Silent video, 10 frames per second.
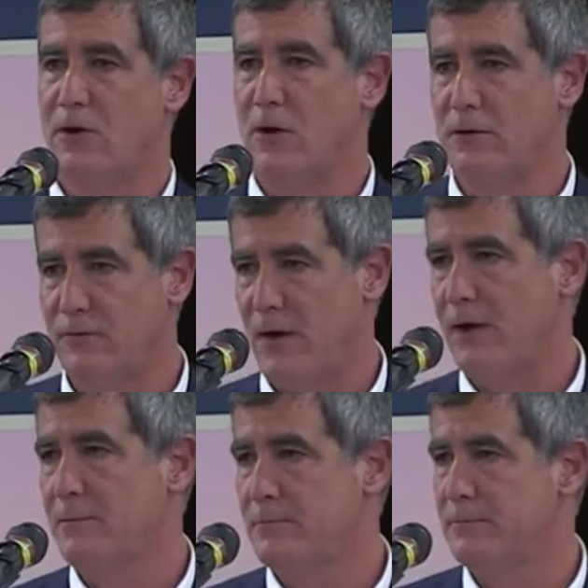there are
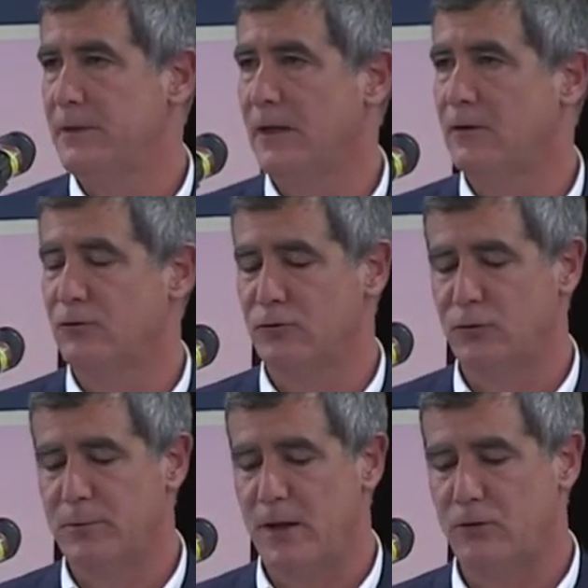divine beings or
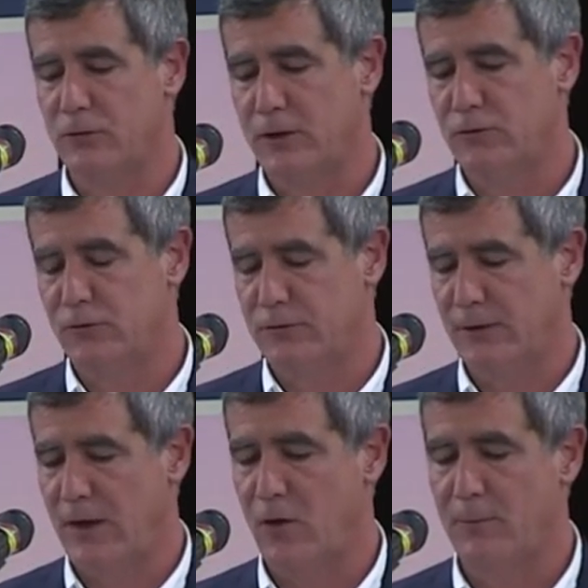supernatural agents
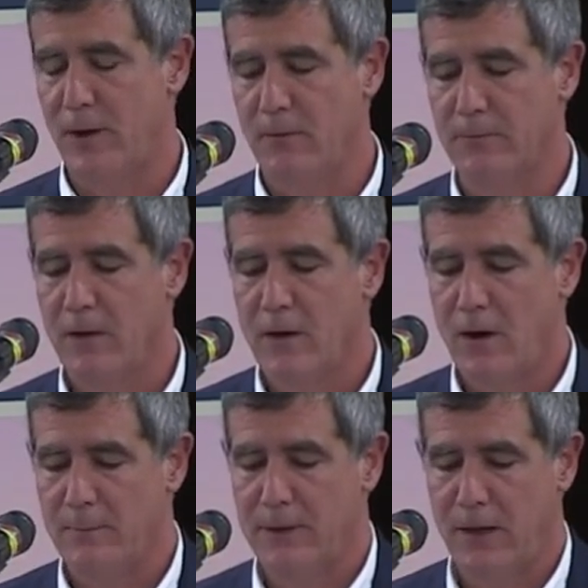that care about
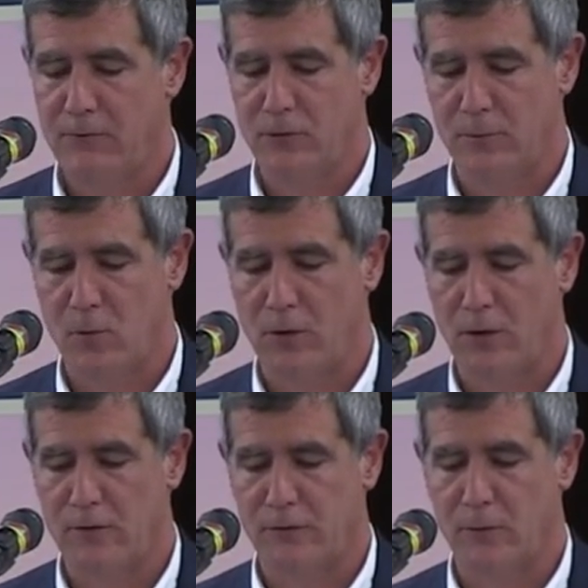our behavior in
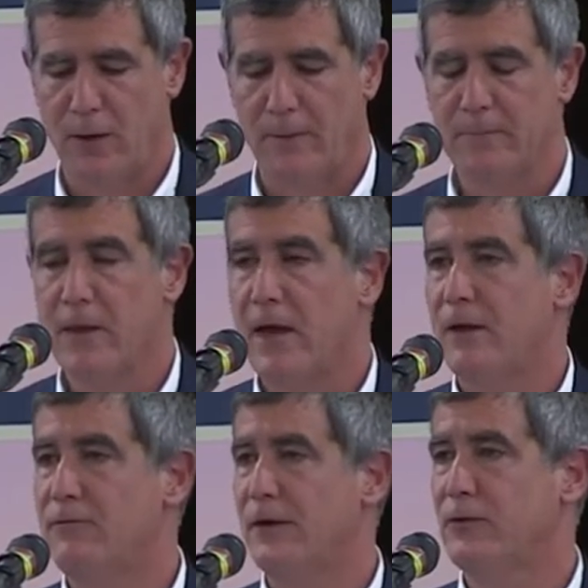moralizing way.
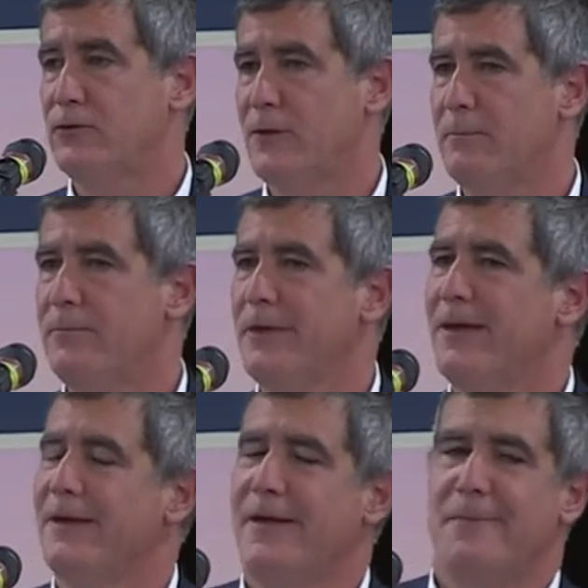And in fact, there's some,
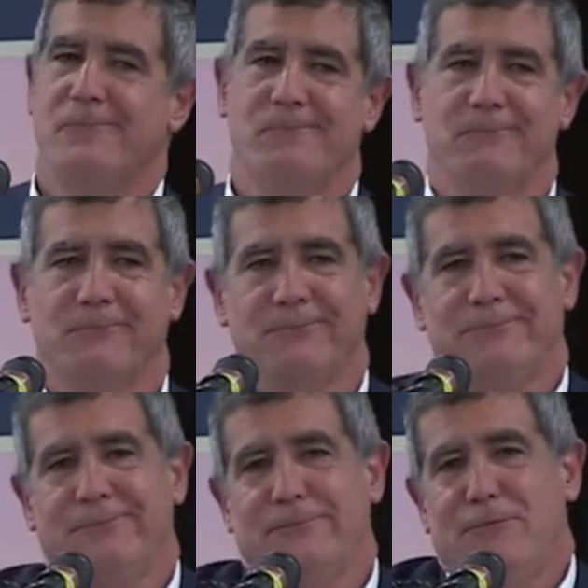
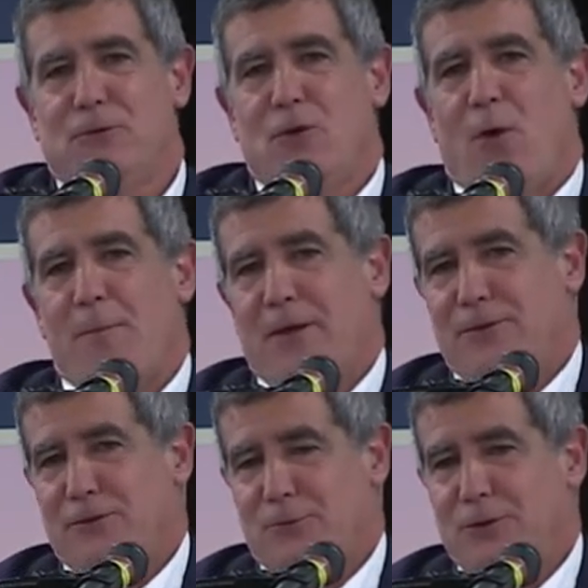mm, if you know
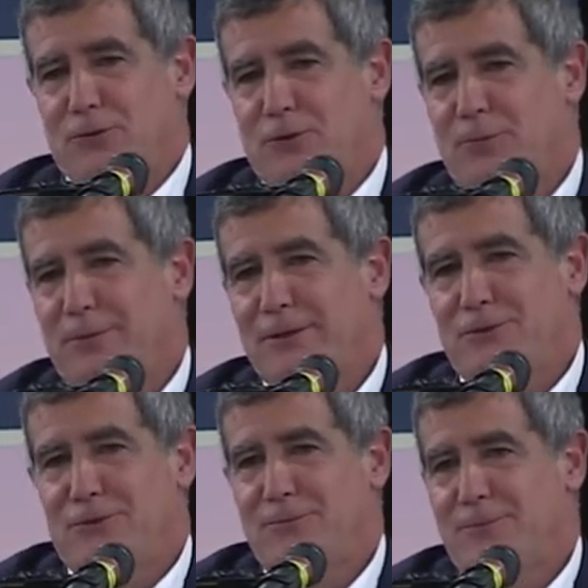about this research,
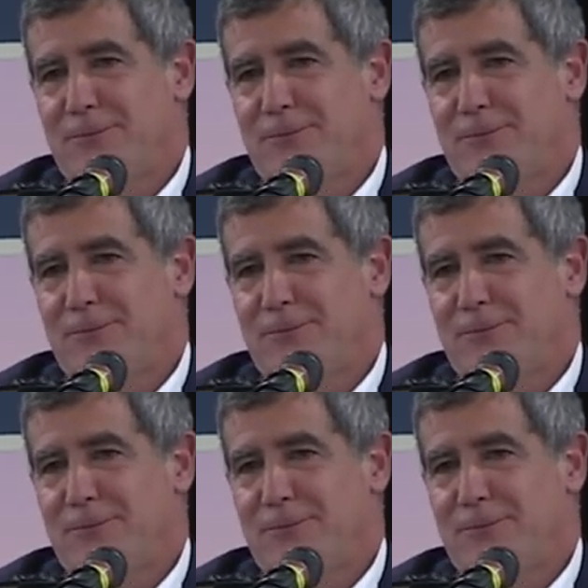please